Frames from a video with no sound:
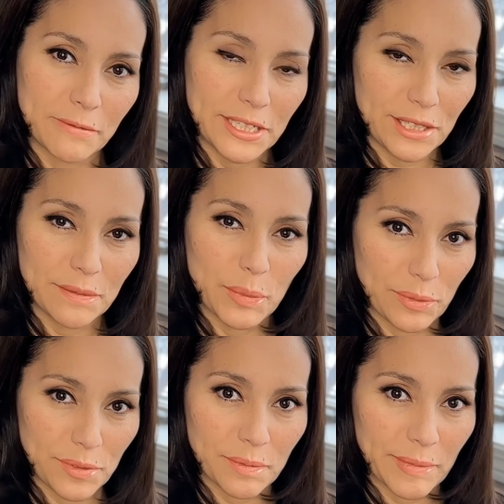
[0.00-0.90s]
which
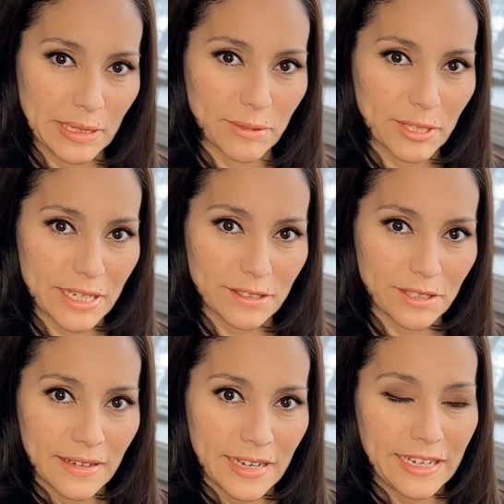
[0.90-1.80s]
boosts milk
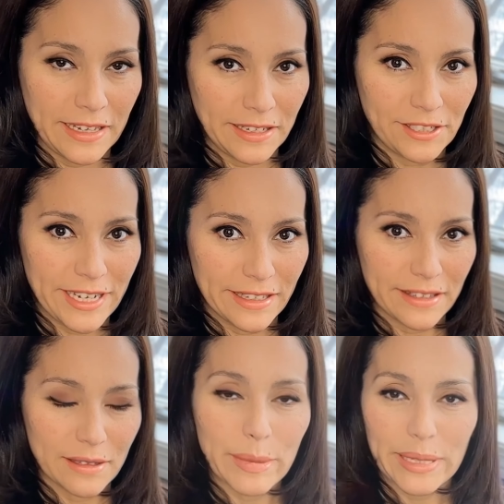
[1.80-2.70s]
production and initiates
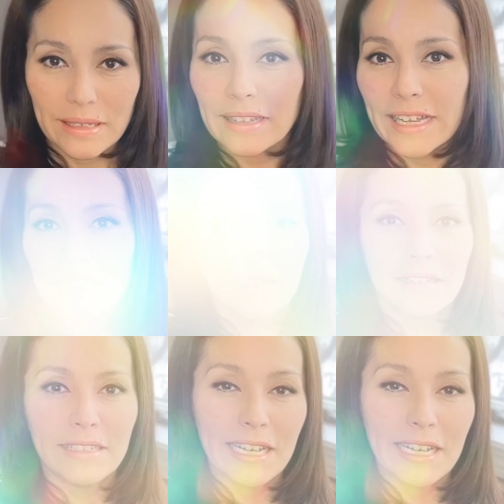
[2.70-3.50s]
the milk letdown.